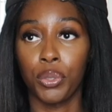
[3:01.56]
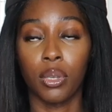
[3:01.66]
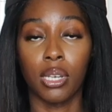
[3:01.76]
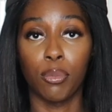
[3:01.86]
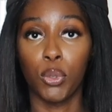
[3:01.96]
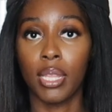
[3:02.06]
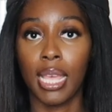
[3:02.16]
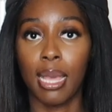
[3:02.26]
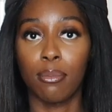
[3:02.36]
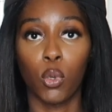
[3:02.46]
you're in a
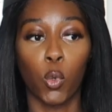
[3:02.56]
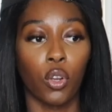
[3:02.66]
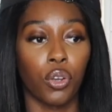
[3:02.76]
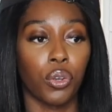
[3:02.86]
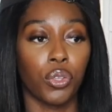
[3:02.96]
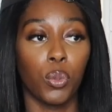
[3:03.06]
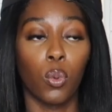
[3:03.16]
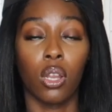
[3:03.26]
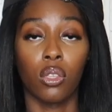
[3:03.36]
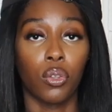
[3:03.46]
bootcamp, or
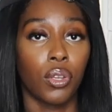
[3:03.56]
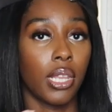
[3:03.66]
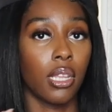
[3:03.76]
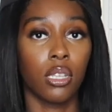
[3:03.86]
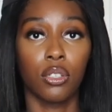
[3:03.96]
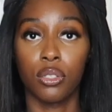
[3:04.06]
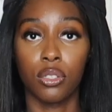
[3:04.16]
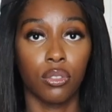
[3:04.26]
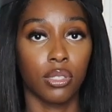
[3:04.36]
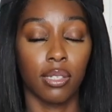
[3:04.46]
you are learning,
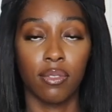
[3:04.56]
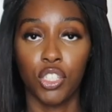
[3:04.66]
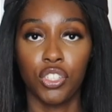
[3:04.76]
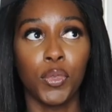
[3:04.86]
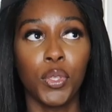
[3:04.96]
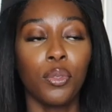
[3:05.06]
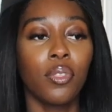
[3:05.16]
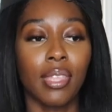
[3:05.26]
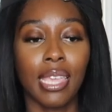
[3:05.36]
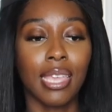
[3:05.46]
you're self-teaching, you
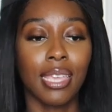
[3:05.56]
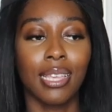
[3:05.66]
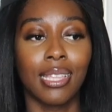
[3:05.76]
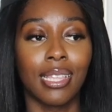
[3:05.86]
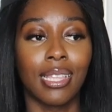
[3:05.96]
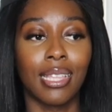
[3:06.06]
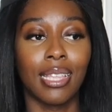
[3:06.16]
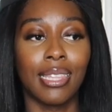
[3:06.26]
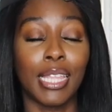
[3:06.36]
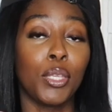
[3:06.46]
think
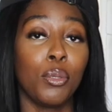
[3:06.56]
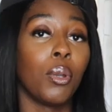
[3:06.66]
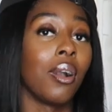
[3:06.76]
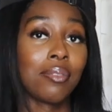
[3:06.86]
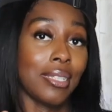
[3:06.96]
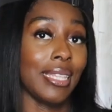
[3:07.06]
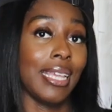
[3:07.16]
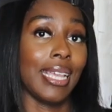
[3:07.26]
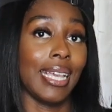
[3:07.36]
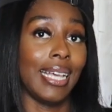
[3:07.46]
that you know
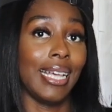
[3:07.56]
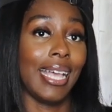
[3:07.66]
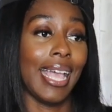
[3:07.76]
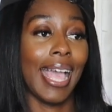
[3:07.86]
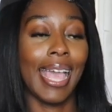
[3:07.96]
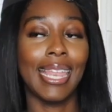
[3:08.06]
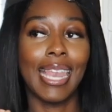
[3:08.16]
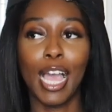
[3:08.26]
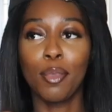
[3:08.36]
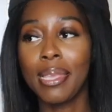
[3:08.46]
everything.
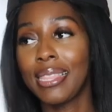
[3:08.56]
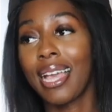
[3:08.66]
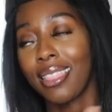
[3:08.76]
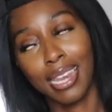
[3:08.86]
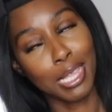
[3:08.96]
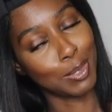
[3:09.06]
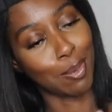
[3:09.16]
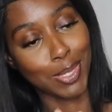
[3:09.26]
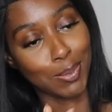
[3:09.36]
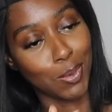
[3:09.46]
And I mean that in the nicest
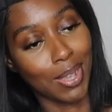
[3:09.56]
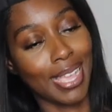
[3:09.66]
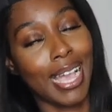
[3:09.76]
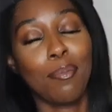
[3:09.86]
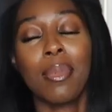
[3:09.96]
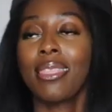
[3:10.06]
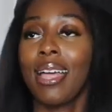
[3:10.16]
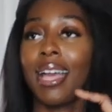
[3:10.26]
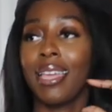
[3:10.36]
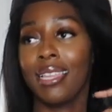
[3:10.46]
possible way. I mean
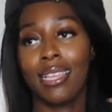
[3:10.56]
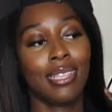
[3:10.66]
that